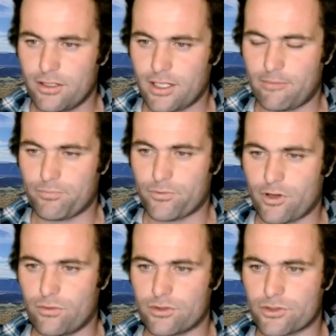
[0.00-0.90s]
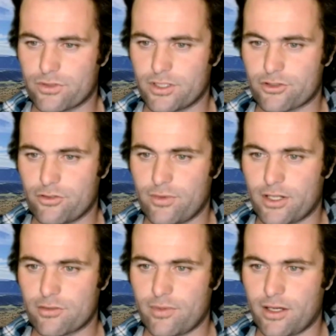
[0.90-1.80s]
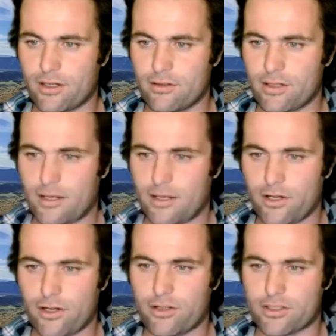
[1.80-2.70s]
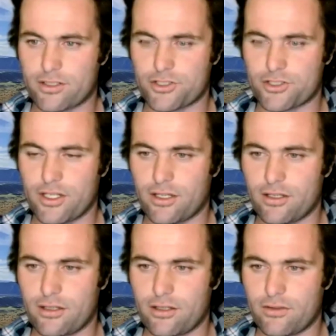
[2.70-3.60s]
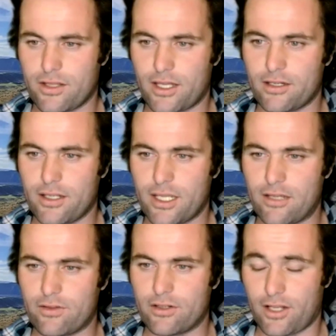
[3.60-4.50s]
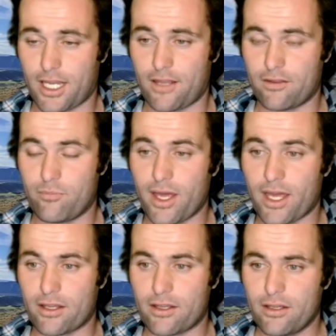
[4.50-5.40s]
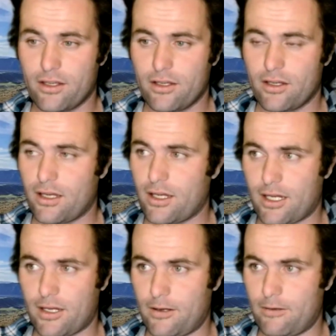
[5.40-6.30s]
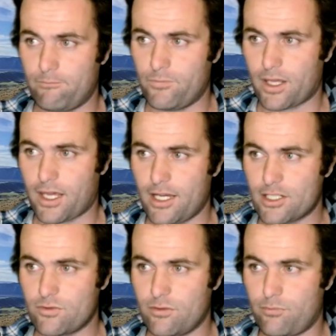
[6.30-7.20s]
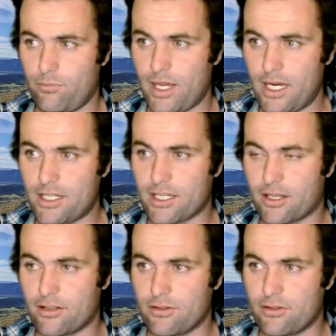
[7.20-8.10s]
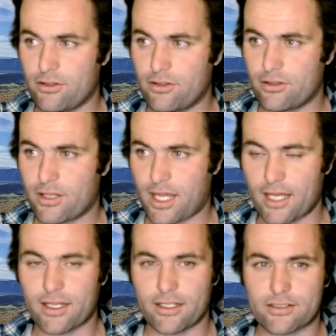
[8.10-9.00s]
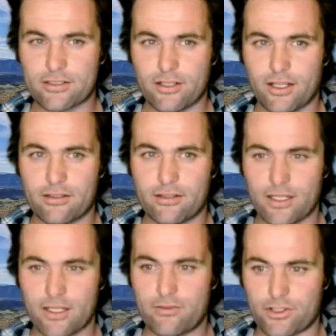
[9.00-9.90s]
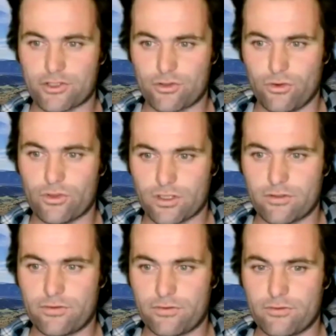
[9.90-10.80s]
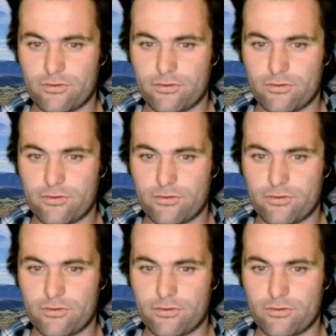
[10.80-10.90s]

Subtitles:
I wouldn't stress too much about it. I noticed this year that even like out the back, cows were eating kellies, like the stalks of